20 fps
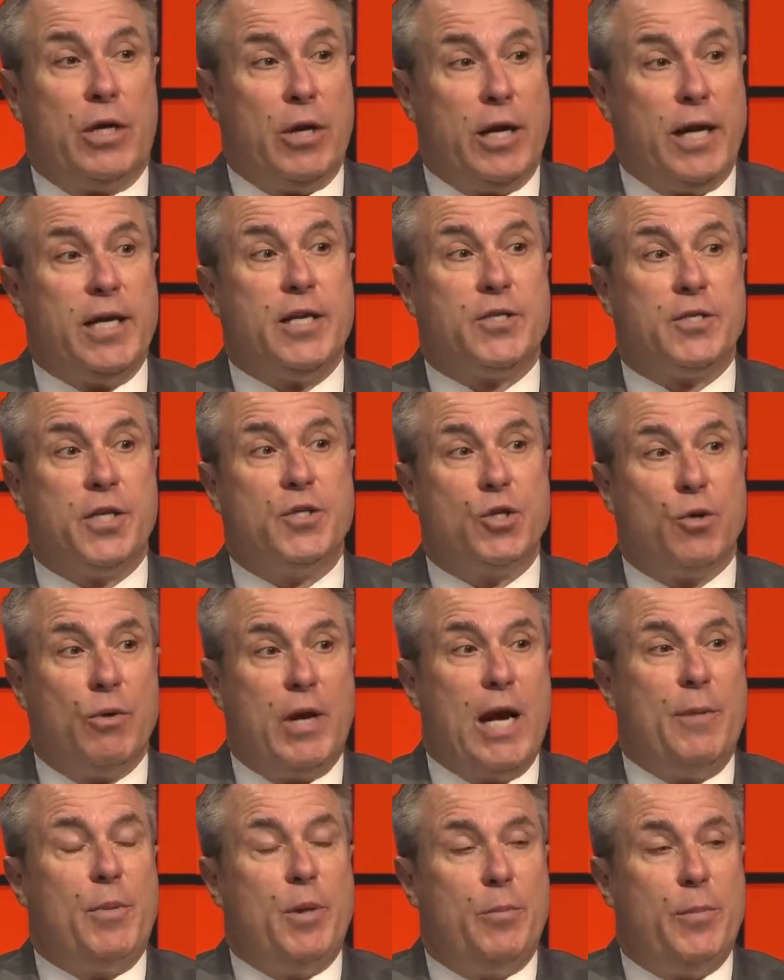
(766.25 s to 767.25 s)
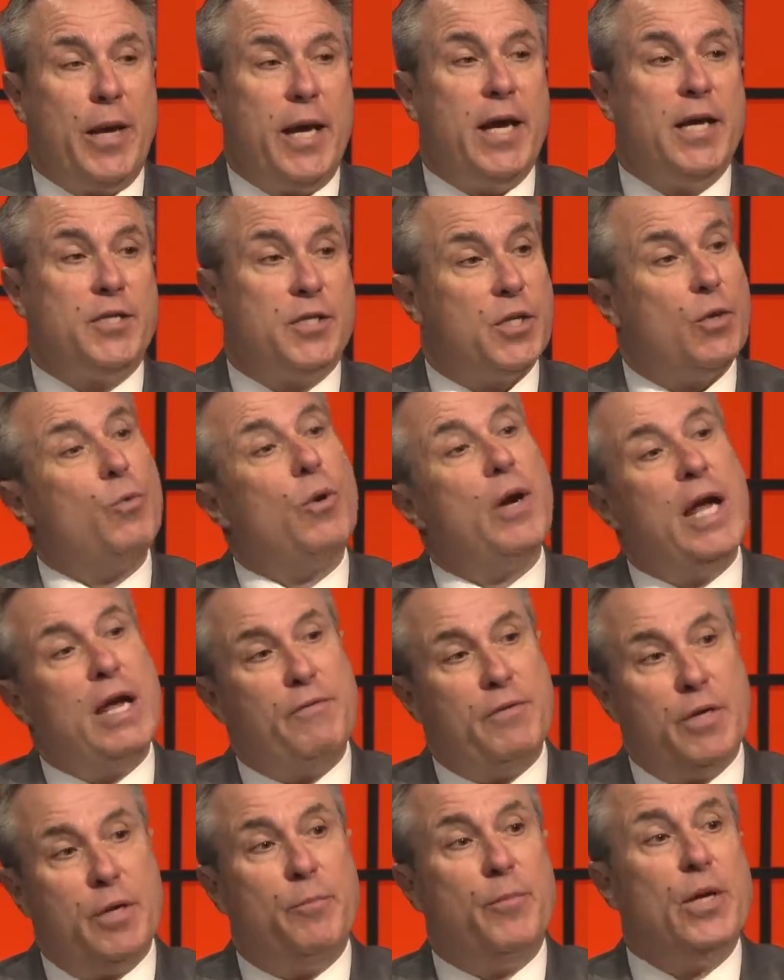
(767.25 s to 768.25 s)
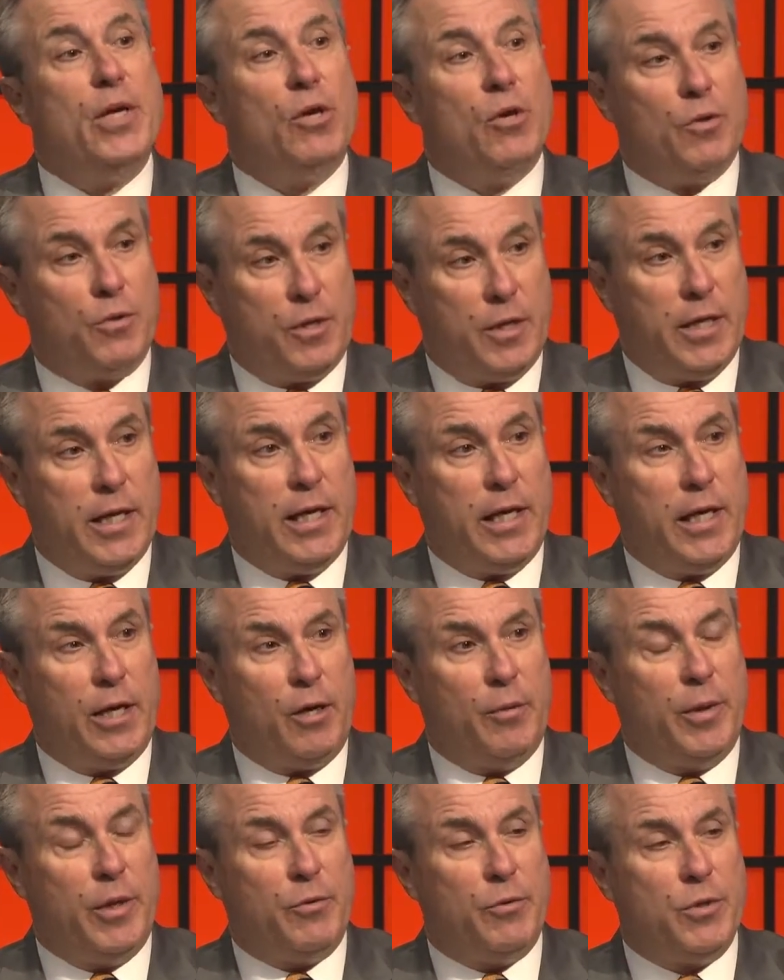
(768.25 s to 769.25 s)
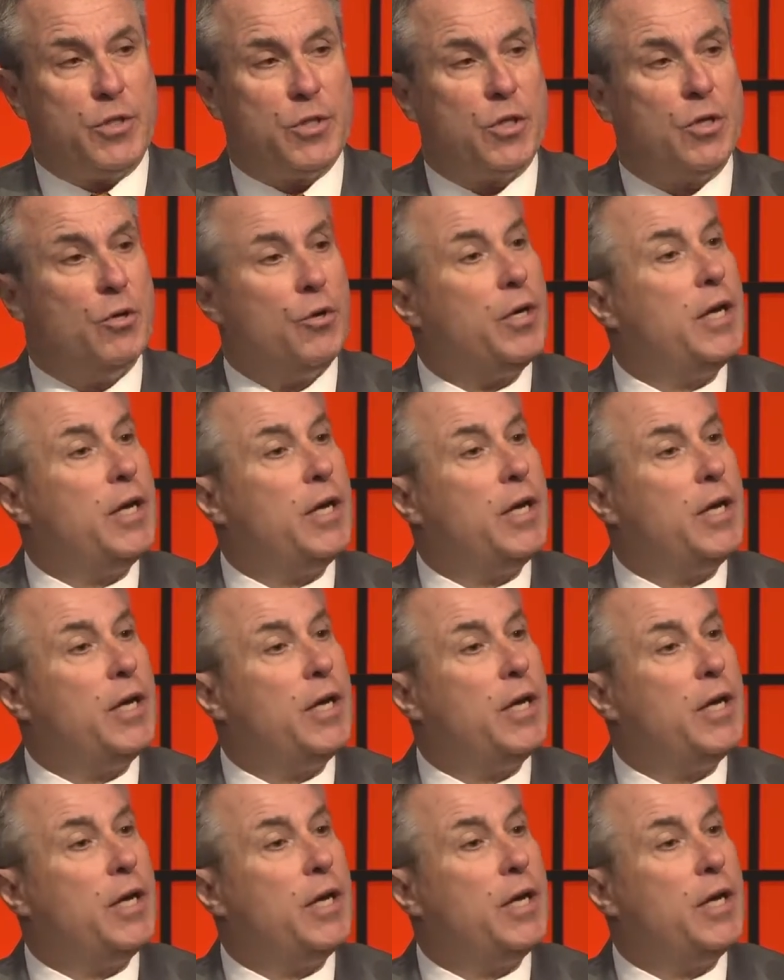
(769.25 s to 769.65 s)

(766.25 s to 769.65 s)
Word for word: at such a rapid pace that we're having to build an elementary school.